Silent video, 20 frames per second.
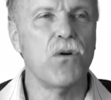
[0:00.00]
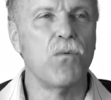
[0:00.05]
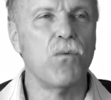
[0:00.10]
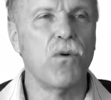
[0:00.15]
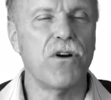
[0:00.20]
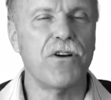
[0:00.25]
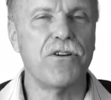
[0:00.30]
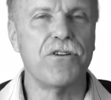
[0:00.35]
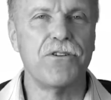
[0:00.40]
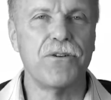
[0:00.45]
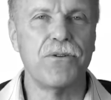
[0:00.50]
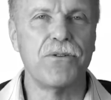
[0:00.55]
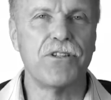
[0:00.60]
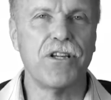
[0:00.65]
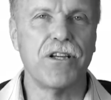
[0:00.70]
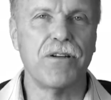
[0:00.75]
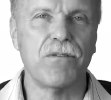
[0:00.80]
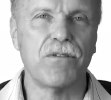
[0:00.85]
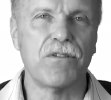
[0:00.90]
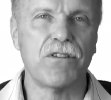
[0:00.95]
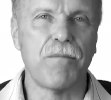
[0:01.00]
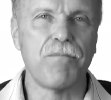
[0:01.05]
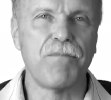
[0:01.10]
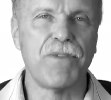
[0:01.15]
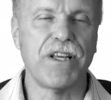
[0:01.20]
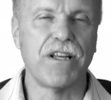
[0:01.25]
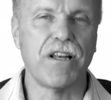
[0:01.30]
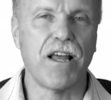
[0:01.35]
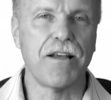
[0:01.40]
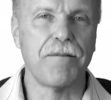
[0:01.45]
were introducing
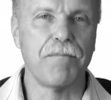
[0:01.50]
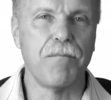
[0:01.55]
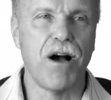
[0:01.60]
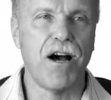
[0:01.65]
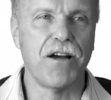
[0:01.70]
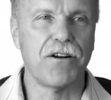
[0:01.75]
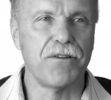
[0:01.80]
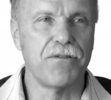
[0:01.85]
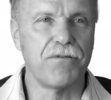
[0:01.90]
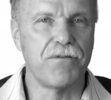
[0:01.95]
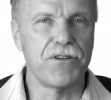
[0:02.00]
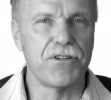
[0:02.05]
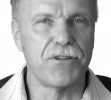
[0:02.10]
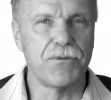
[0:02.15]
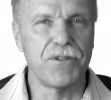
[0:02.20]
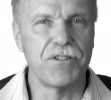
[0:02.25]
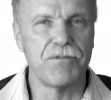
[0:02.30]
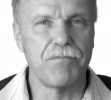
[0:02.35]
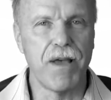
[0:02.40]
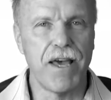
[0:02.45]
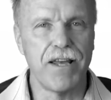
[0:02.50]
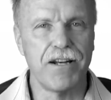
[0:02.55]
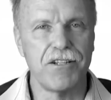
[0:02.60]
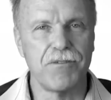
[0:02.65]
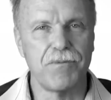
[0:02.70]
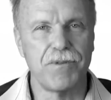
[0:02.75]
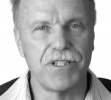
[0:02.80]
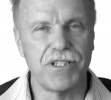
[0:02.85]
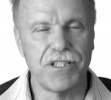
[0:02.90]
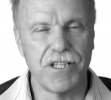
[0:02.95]
something like modern fisheries
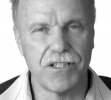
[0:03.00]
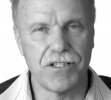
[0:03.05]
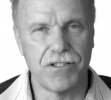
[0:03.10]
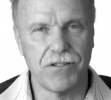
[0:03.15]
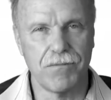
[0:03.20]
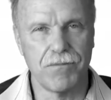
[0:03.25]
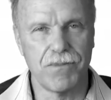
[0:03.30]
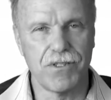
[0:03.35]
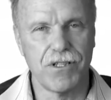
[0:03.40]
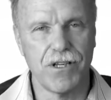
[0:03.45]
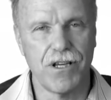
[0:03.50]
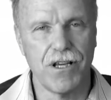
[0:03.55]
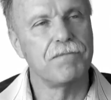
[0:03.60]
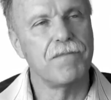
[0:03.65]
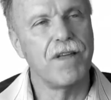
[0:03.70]
management systems.